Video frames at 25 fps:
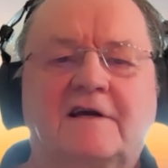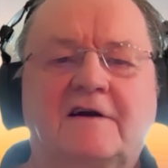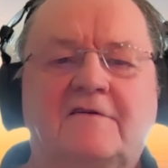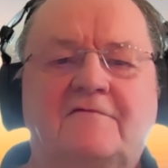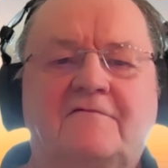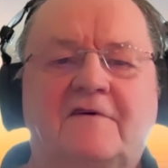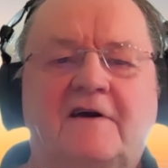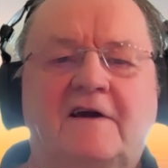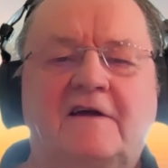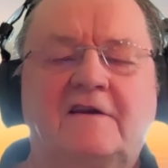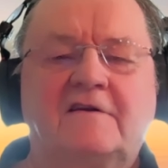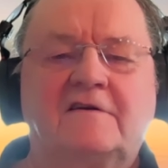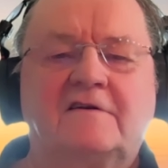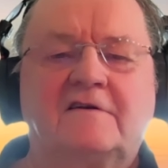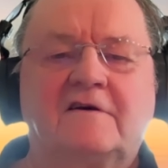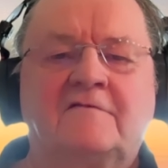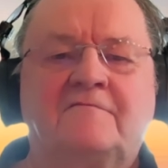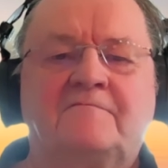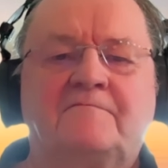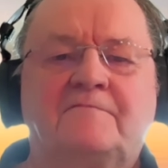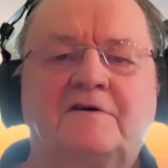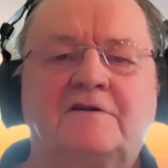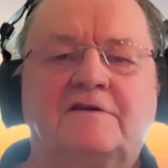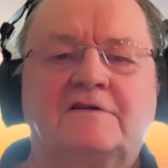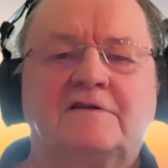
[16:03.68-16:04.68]
event
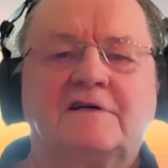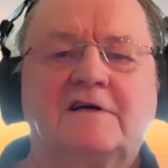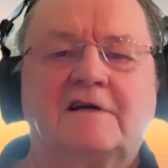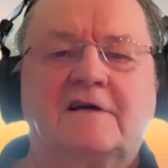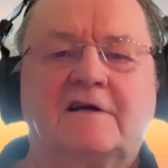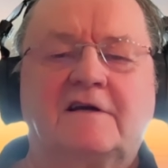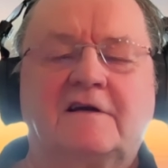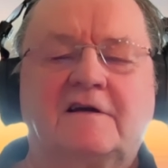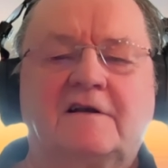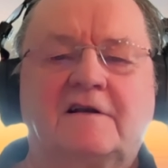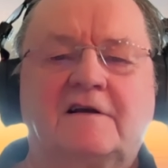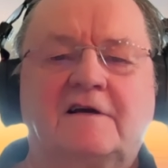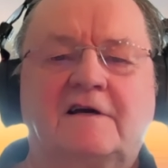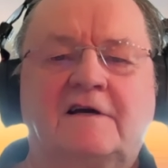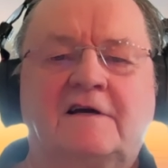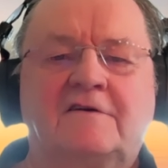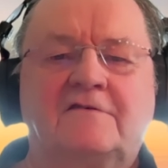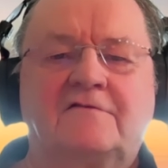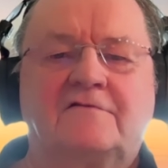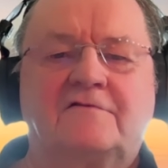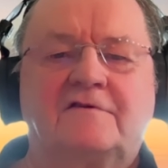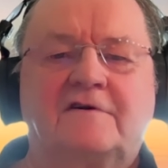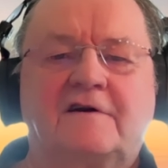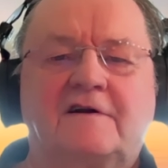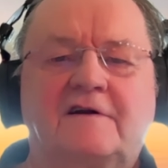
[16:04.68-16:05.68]
of particular
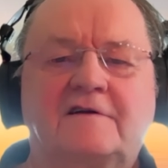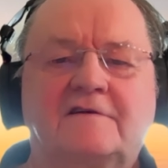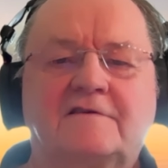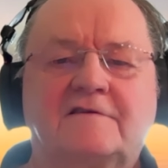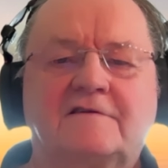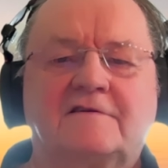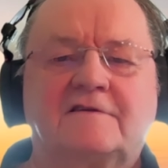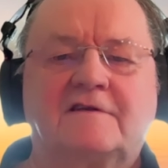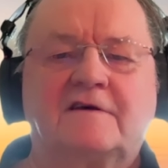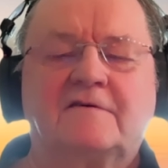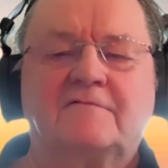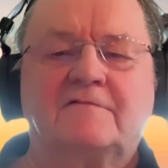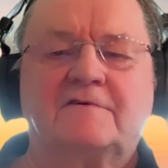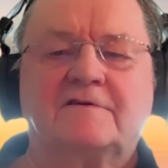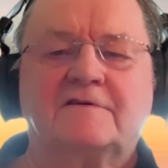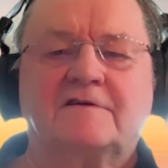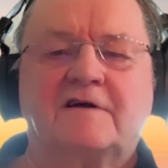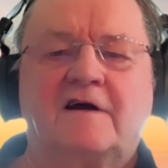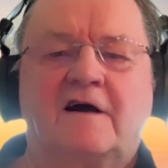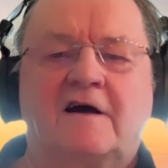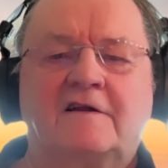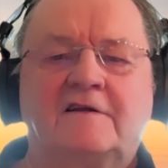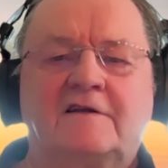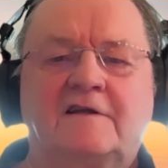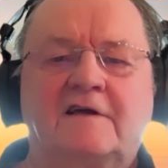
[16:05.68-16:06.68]
interest that was
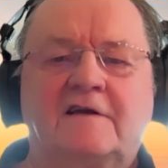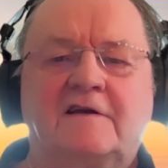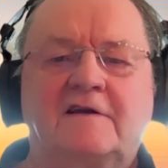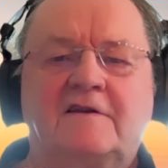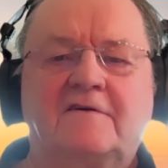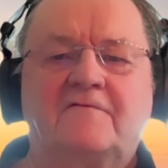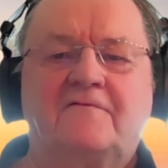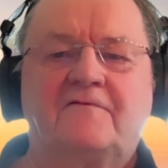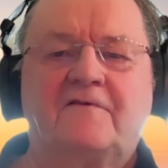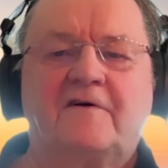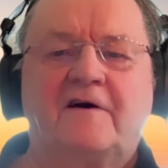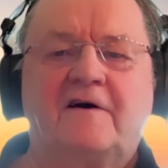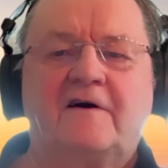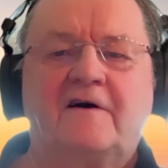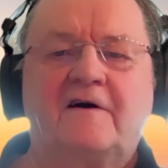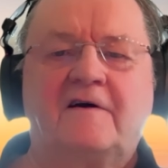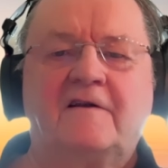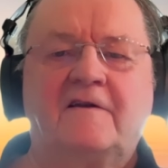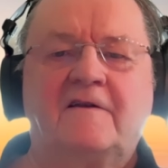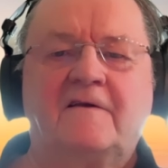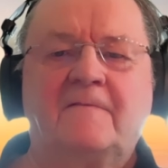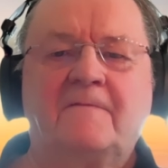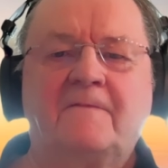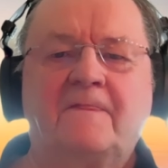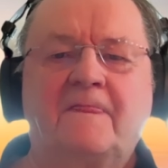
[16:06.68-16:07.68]

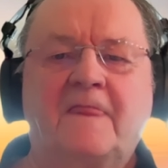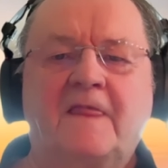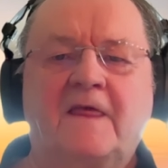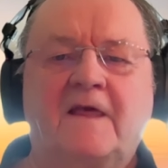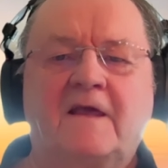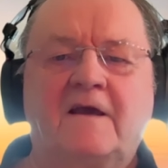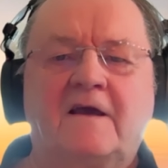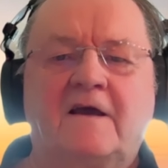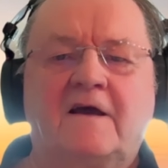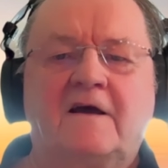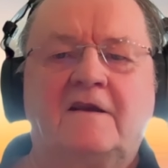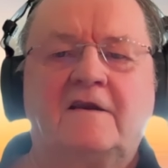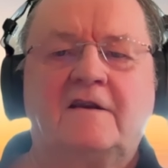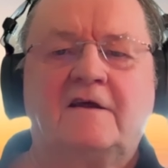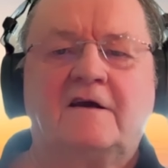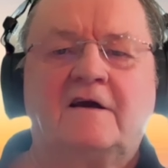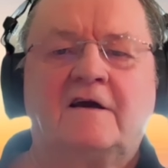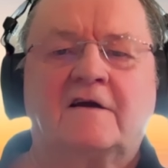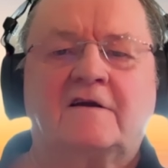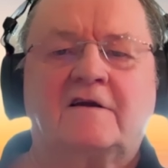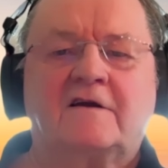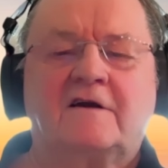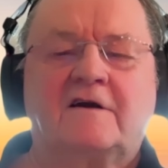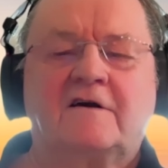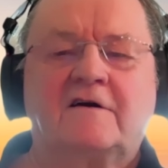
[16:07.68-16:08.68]
identified and
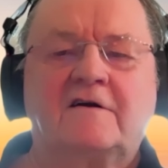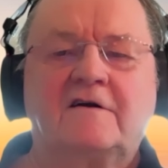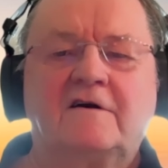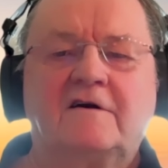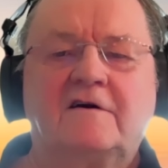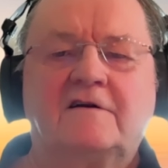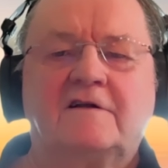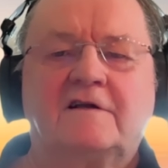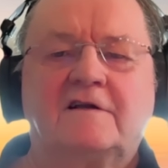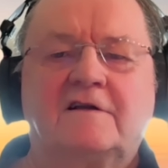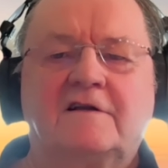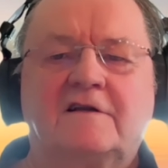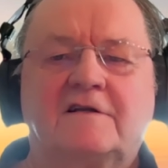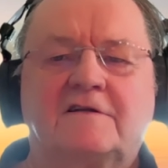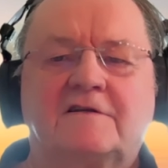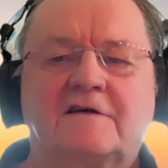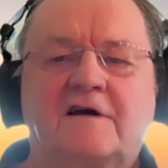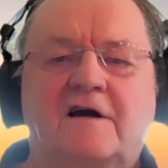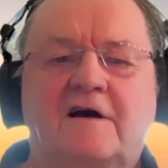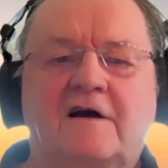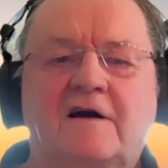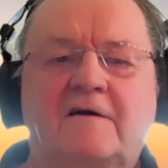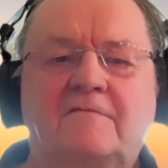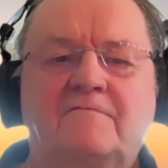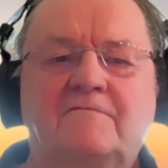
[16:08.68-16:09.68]
occurred at a
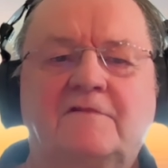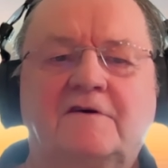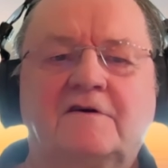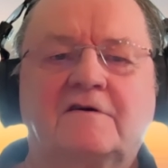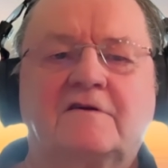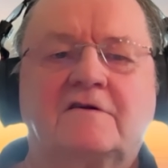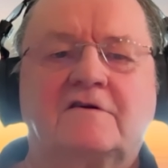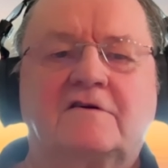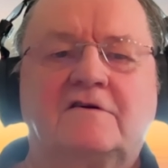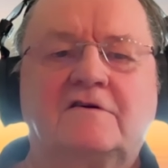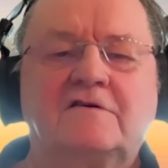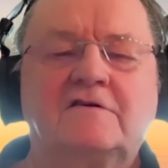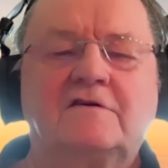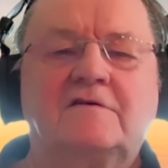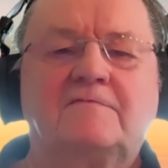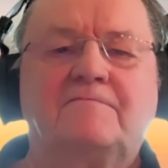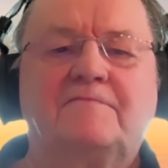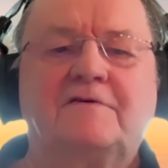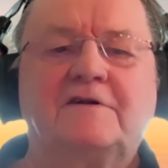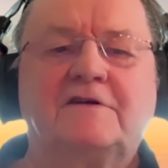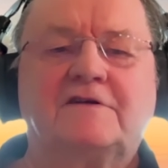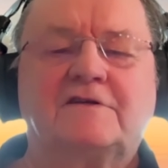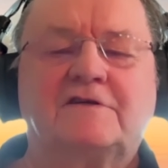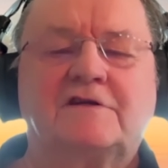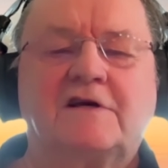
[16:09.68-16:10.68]
time that could
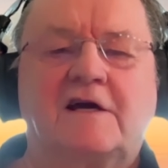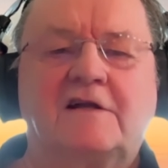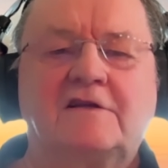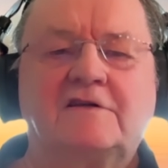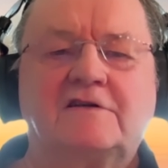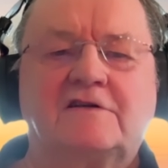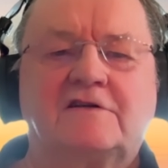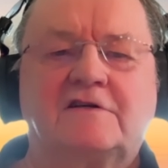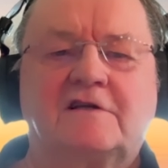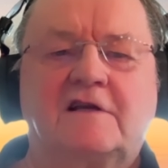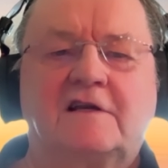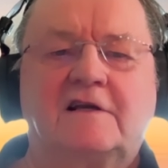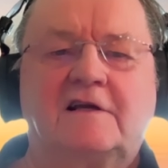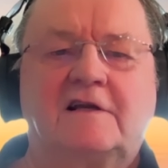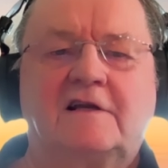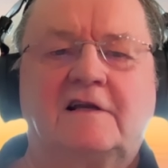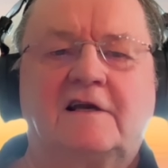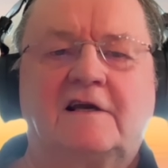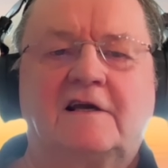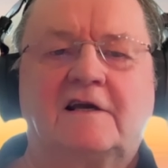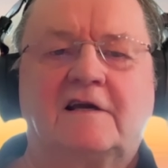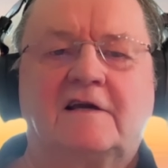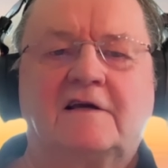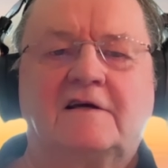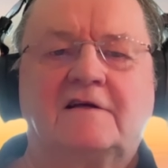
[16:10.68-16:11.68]
potentially
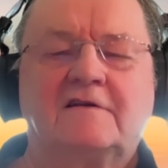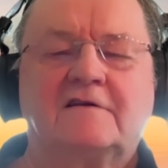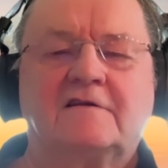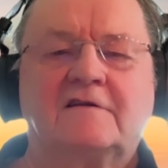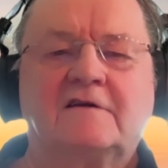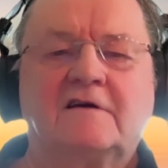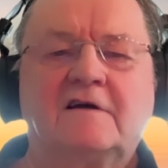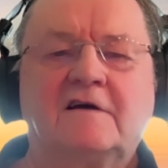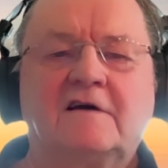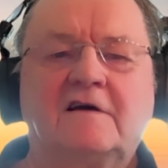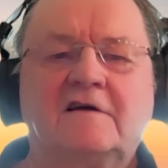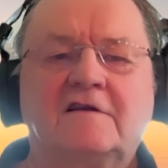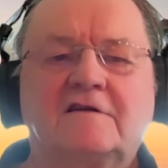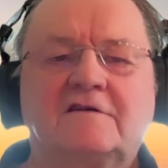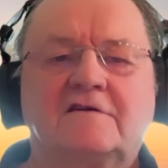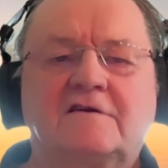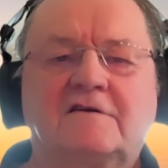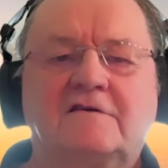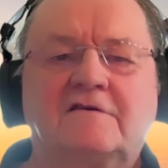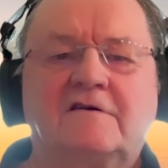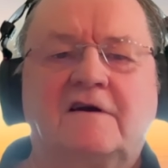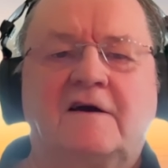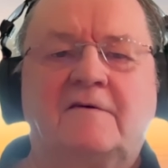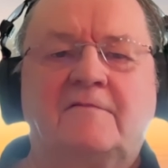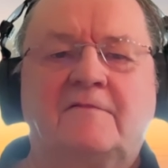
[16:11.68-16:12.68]
link it
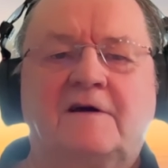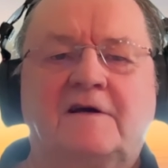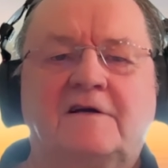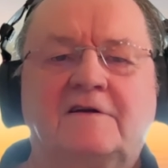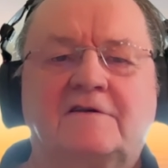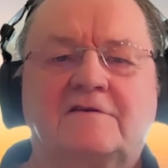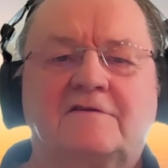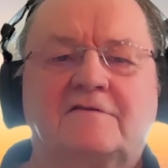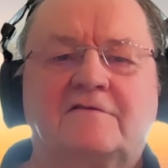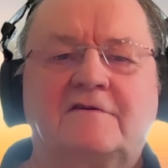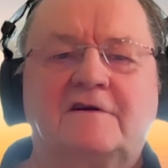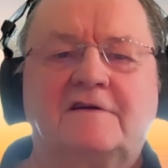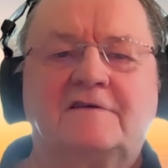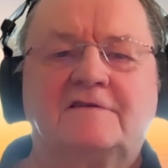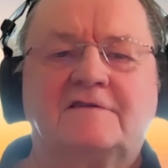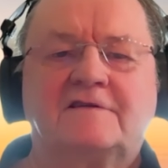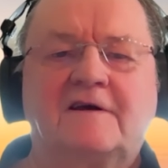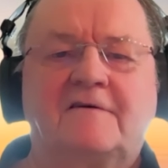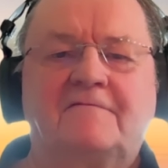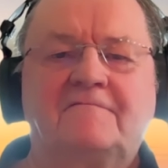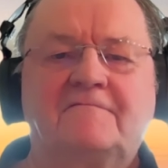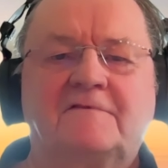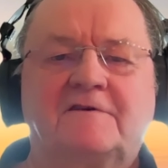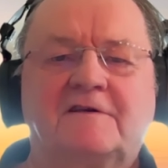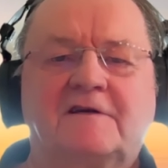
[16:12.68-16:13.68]
to
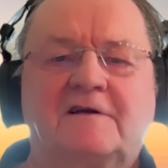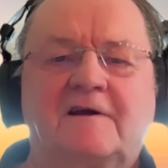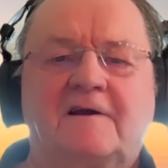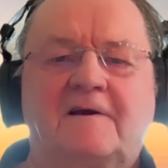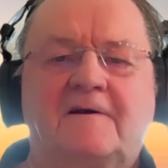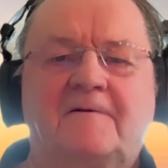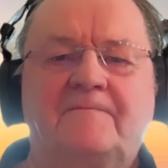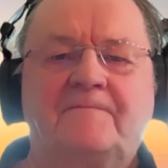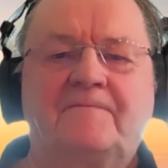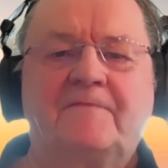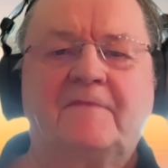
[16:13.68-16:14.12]
MH370.